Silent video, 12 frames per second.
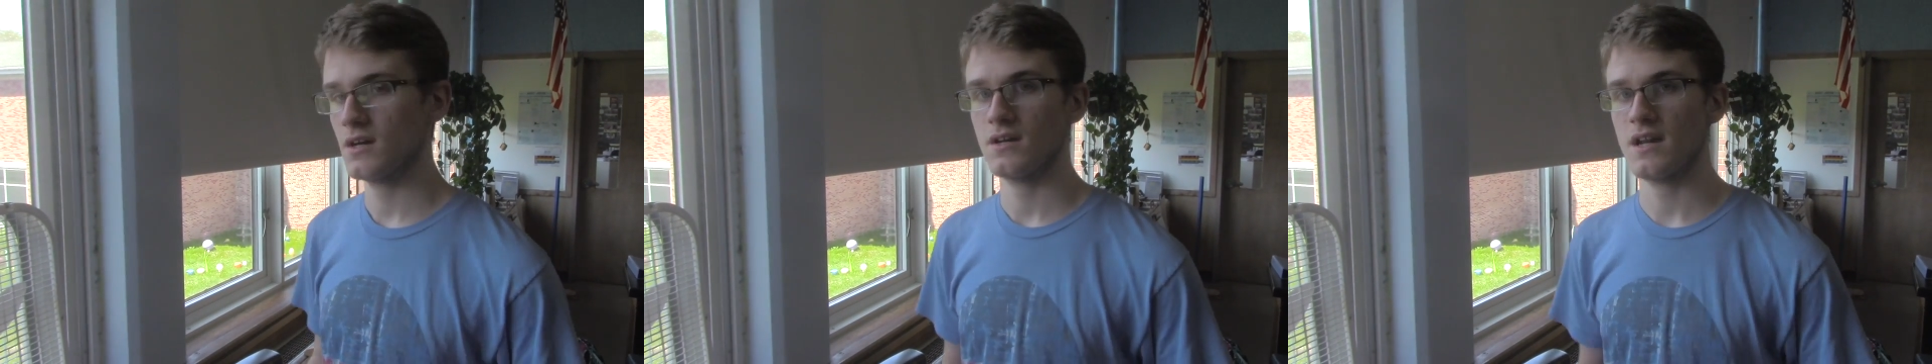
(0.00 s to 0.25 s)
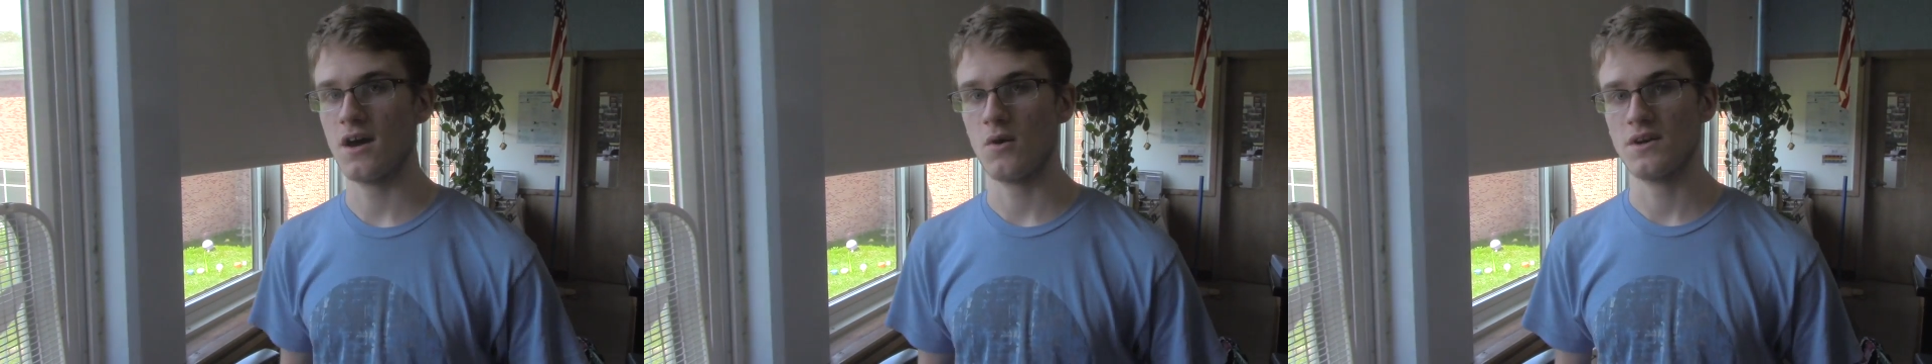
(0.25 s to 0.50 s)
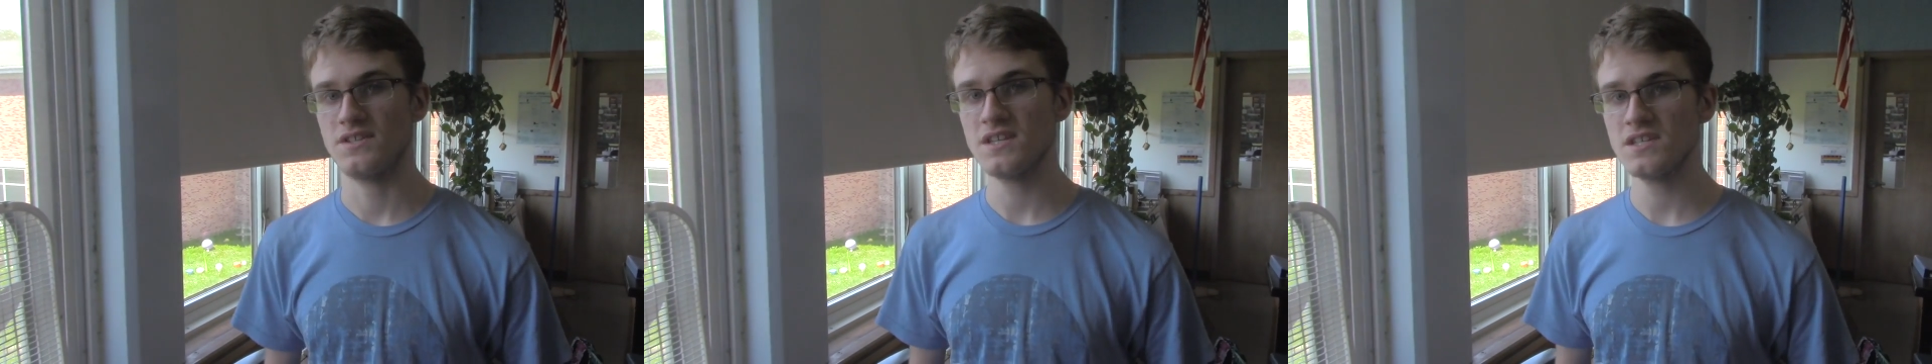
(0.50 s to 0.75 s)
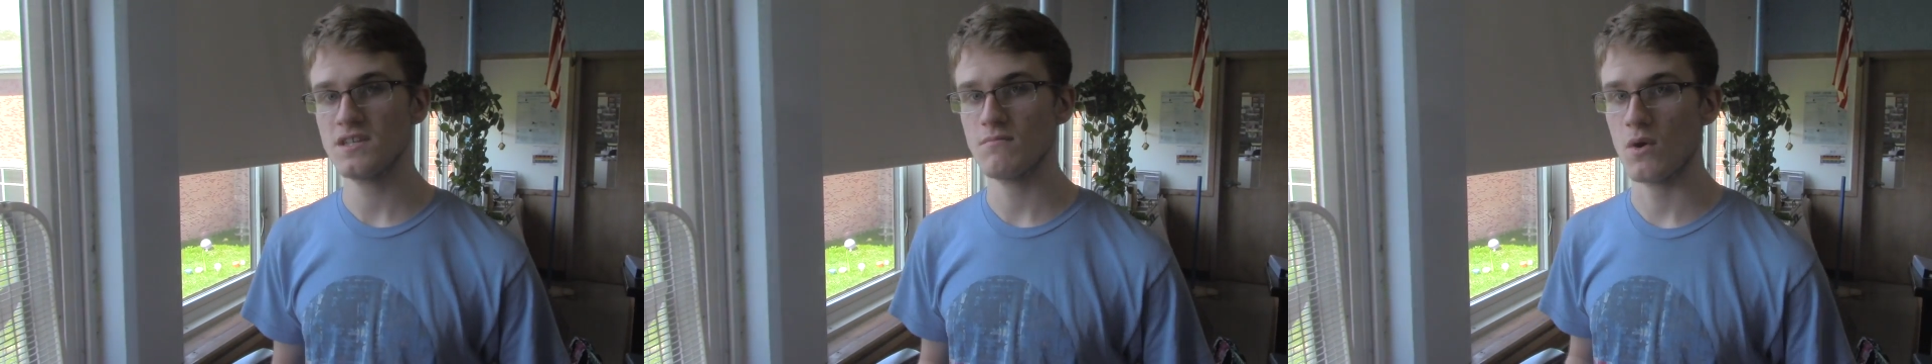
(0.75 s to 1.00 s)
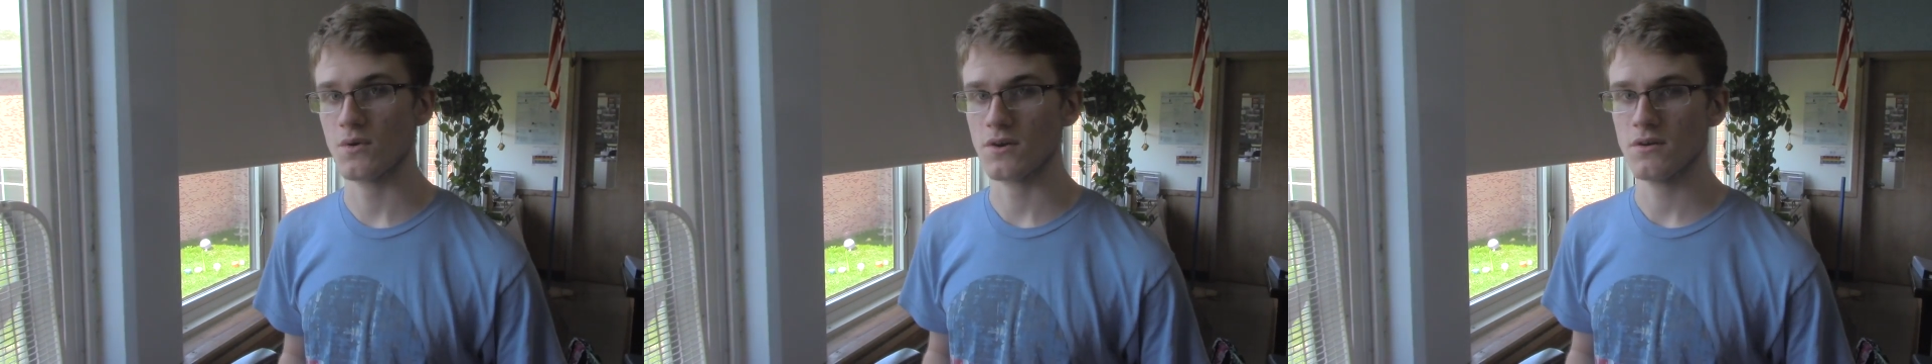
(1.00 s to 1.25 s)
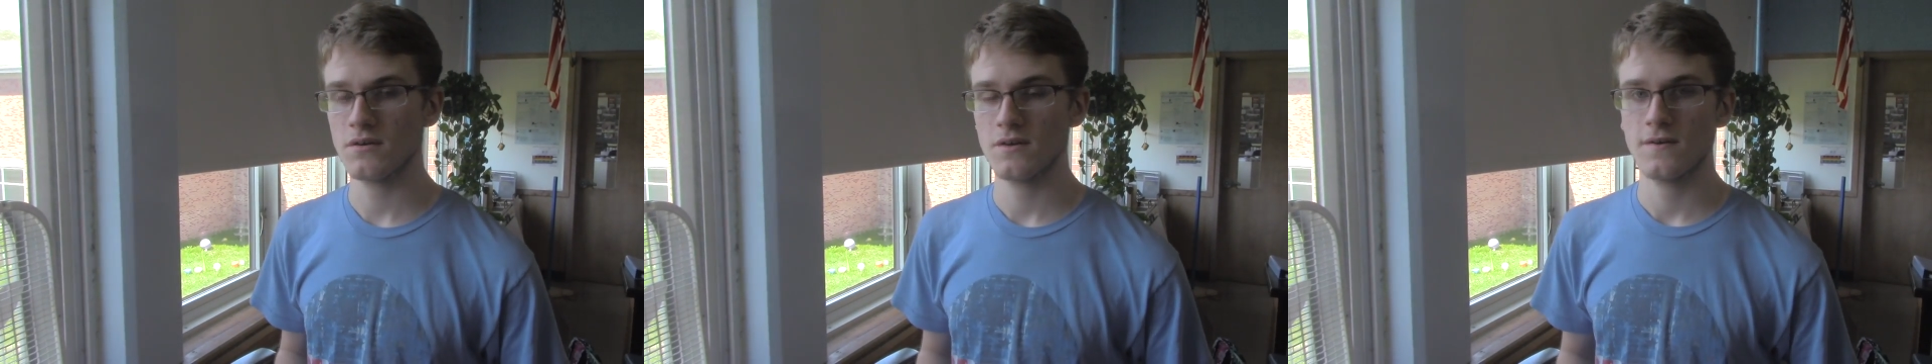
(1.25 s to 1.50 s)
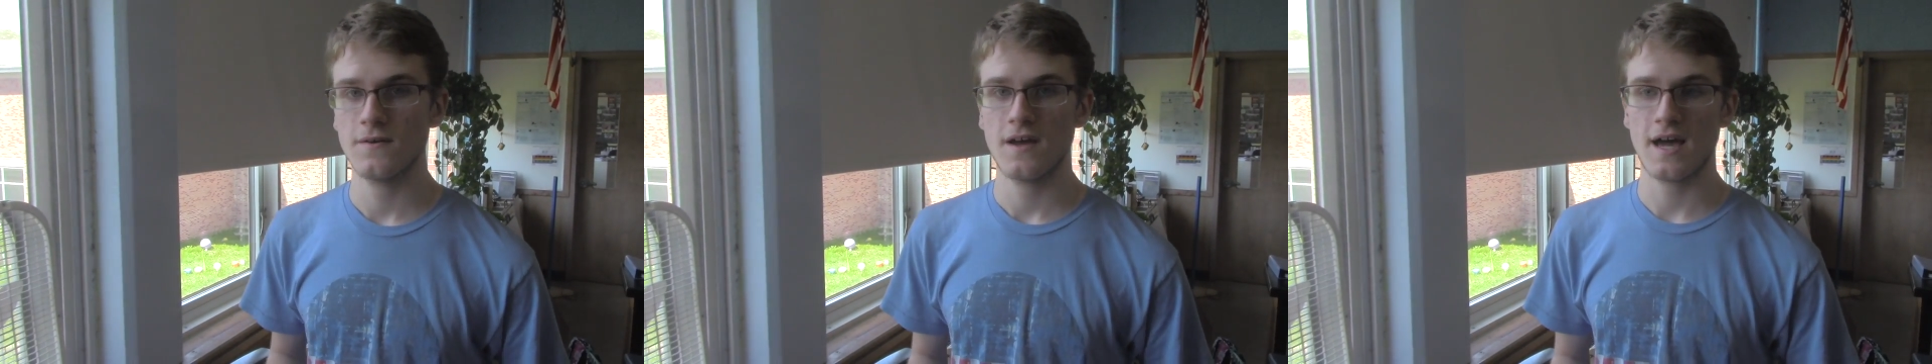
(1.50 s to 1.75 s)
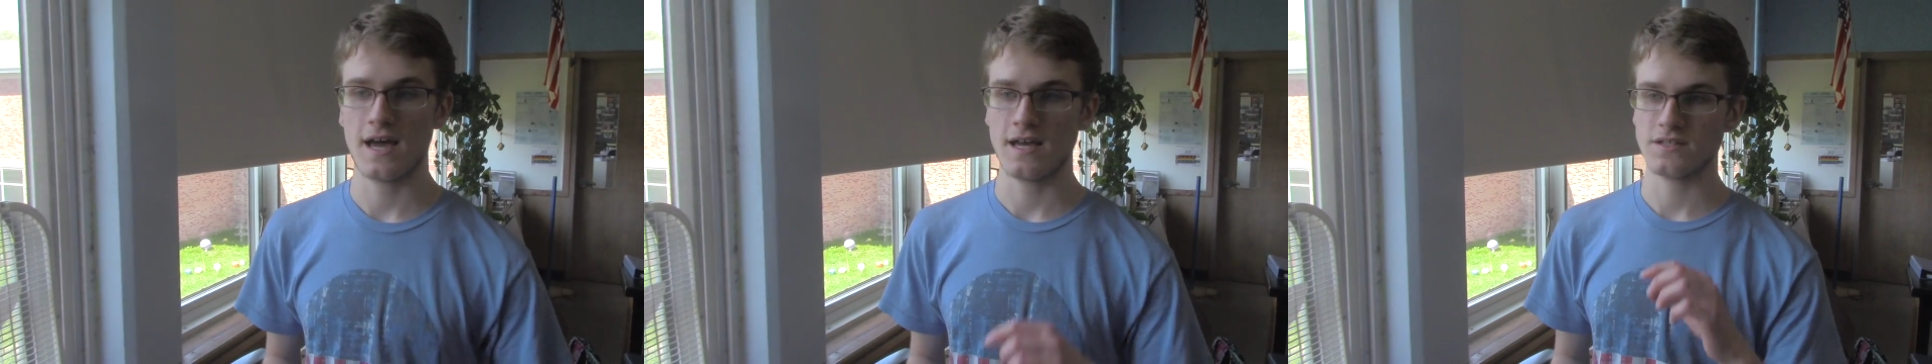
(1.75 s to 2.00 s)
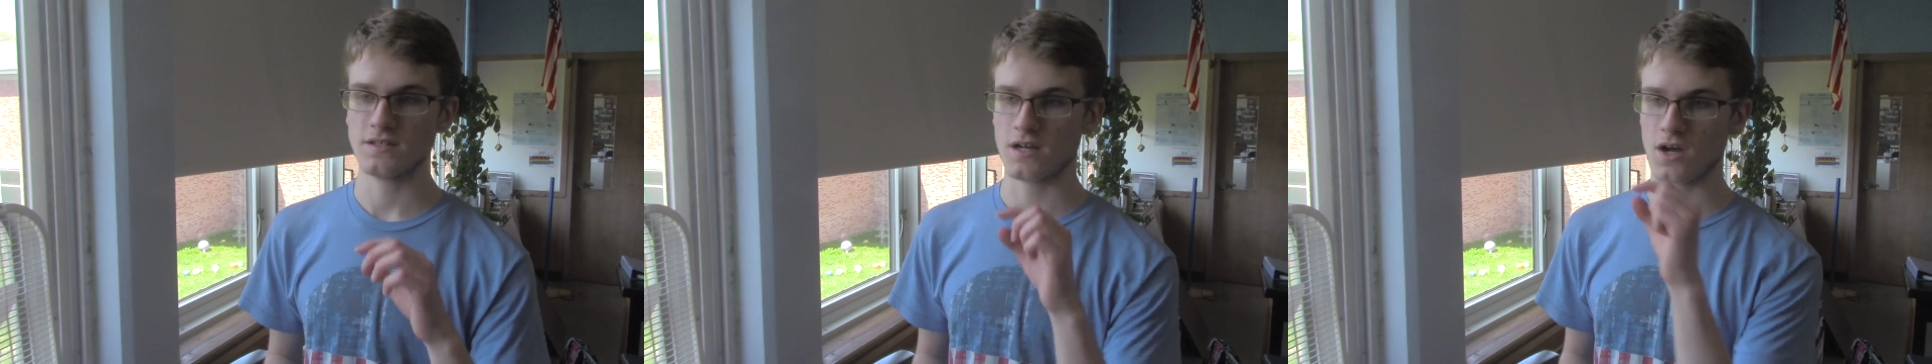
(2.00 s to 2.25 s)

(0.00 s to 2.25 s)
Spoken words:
Now, a DC motor has a